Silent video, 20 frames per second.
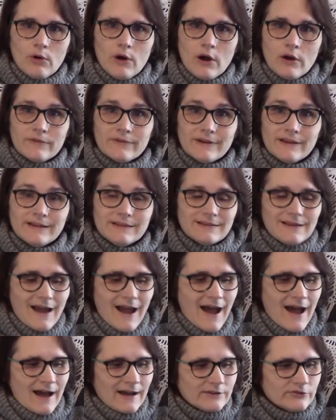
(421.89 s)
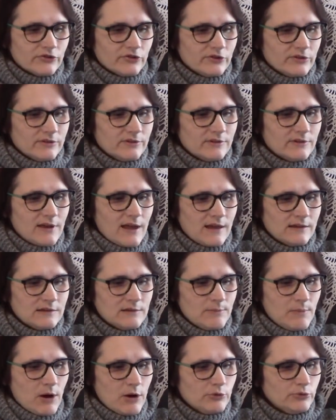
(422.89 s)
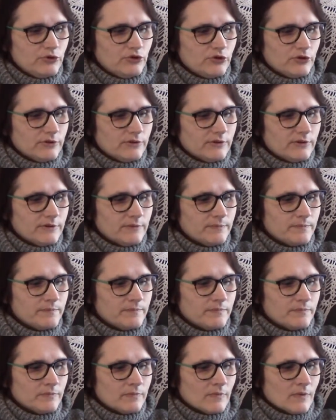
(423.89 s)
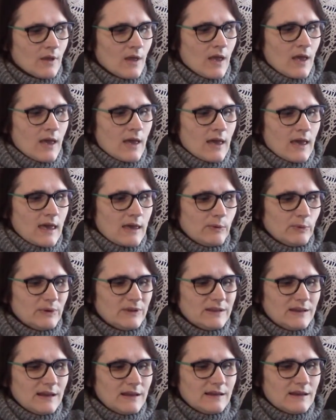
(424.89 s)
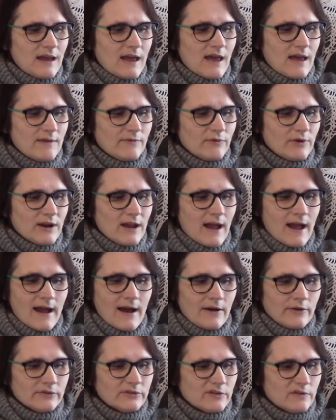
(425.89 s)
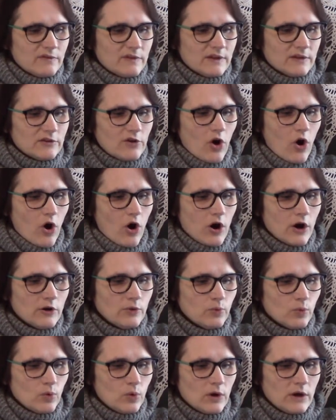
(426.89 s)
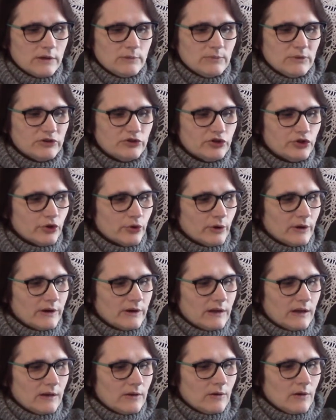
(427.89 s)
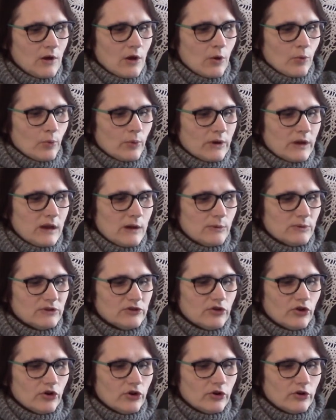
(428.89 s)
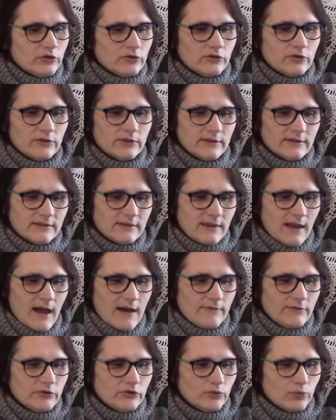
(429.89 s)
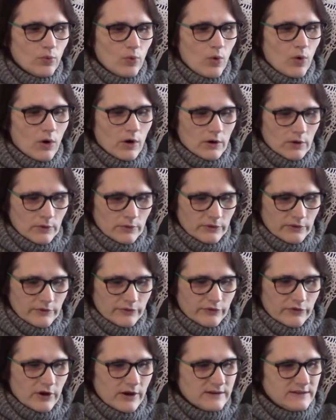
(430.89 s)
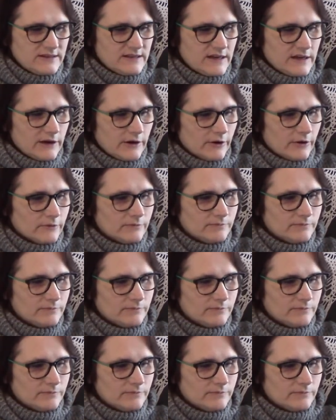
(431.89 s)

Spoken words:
over his actions and emotions. He would need every ounce of this hard-won maturity when he returned to the savage war on the frontier.